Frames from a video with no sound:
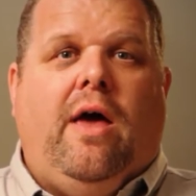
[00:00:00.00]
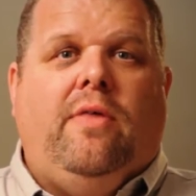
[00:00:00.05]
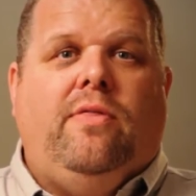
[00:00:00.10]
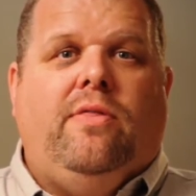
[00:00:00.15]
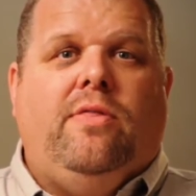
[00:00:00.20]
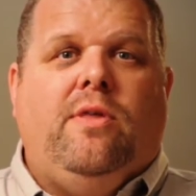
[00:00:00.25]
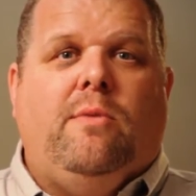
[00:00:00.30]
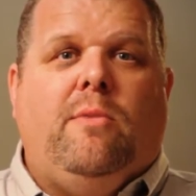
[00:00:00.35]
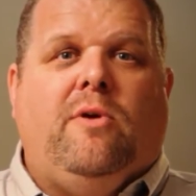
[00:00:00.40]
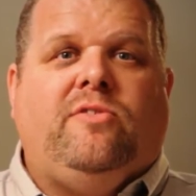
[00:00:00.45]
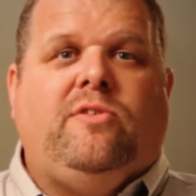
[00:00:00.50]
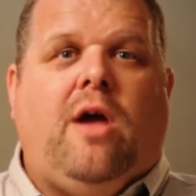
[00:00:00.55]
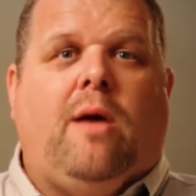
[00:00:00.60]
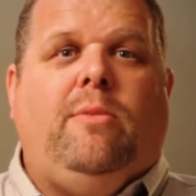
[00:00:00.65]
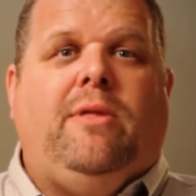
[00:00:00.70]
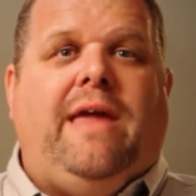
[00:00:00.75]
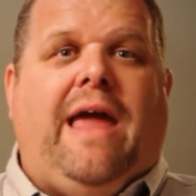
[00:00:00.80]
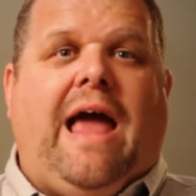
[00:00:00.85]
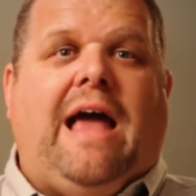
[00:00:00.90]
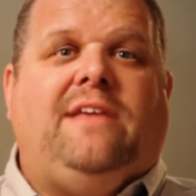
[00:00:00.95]
the most
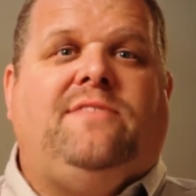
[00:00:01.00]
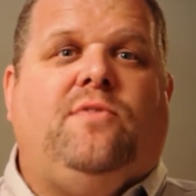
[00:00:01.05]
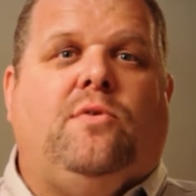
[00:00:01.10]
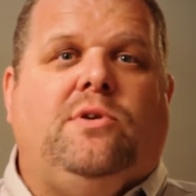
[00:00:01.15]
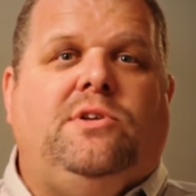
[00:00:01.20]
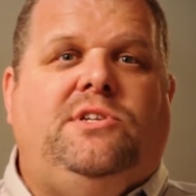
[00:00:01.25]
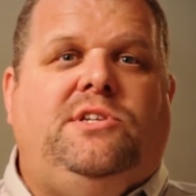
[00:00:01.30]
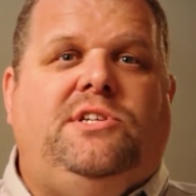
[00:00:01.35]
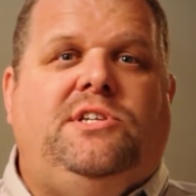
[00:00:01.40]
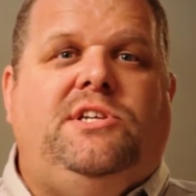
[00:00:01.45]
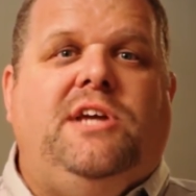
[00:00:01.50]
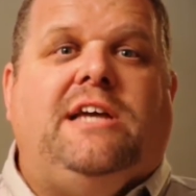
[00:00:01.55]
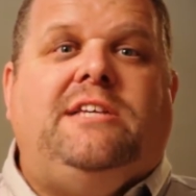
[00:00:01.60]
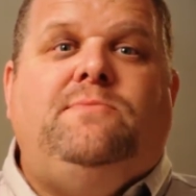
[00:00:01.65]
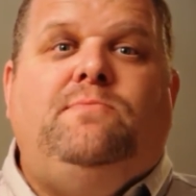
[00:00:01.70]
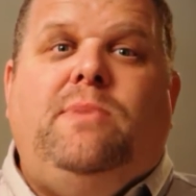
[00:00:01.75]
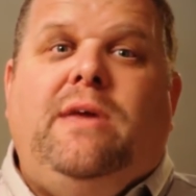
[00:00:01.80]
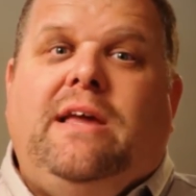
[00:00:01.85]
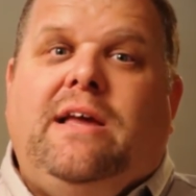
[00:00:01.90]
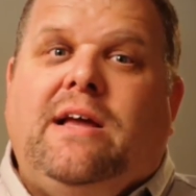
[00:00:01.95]
commonly asked for,
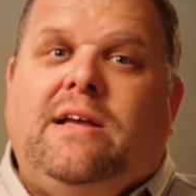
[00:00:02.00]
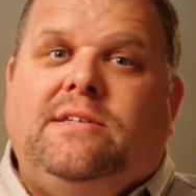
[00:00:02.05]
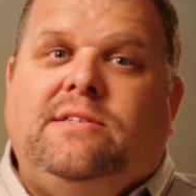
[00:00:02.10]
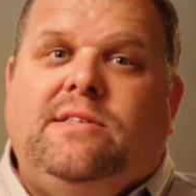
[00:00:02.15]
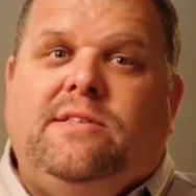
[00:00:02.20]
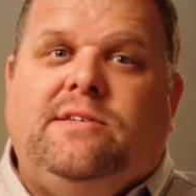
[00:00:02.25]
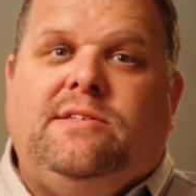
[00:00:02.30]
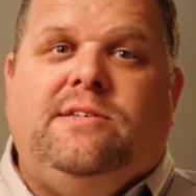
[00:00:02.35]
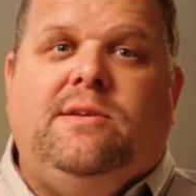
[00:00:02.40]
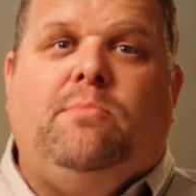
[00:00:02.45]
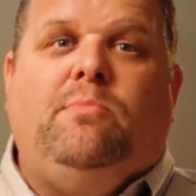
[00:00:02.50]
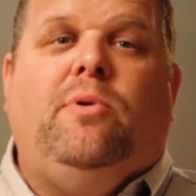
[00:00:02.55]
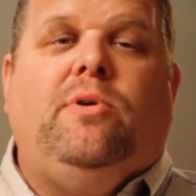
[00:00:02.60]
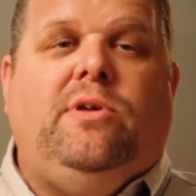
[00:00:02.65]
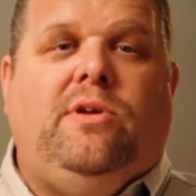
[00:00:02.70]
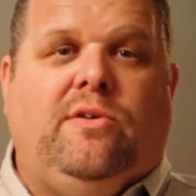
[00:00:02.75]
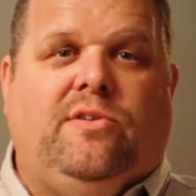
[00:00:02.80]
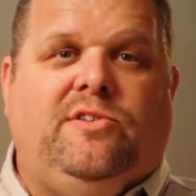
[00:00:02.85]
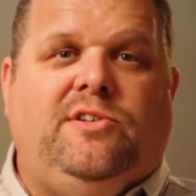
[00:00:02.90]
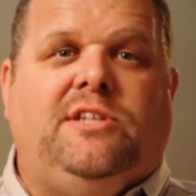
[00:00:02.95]
just because of the simple
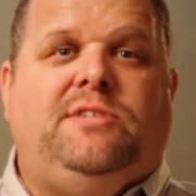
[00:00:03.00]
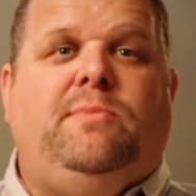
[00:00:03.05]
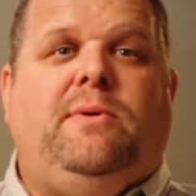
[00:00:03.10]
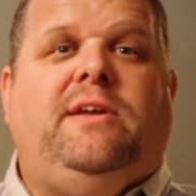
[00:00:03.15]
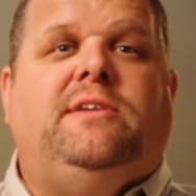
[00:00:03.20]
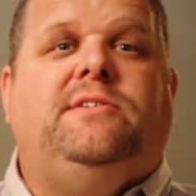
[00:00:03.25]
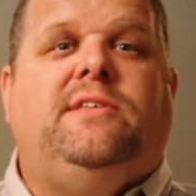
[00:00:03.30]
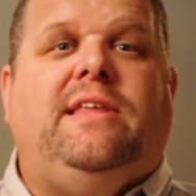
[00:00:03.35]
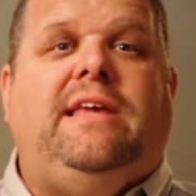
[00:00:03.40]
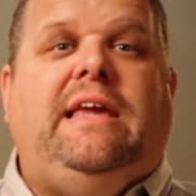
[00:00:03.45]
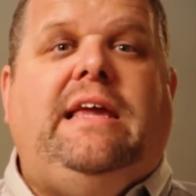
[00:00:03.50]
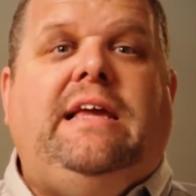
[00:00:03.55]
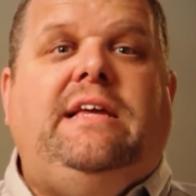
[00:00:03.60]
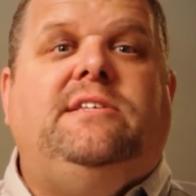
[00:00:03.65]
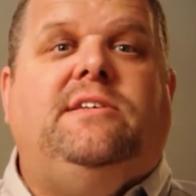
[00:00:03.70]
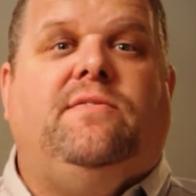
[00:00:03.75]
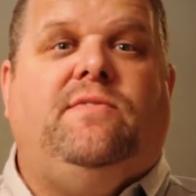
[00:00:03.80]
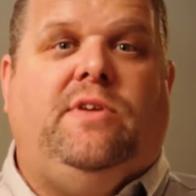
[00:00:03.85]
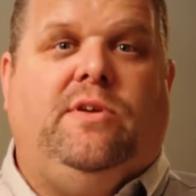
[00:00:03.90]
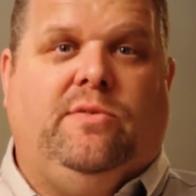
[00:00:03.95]
use, just because of the ease
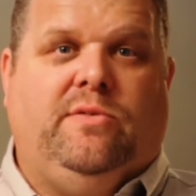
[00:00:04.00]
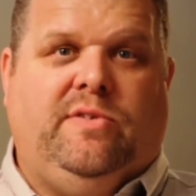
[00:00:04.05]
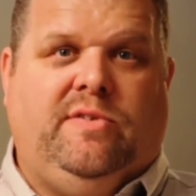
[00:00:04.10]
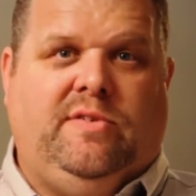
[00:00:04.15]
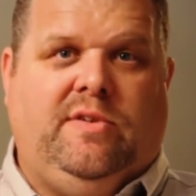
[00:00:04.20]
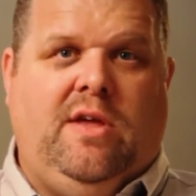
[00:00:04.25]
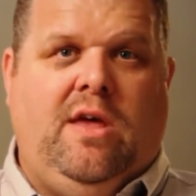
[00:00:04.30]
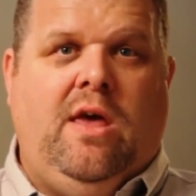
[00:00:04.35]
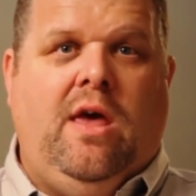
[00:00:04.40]
of use.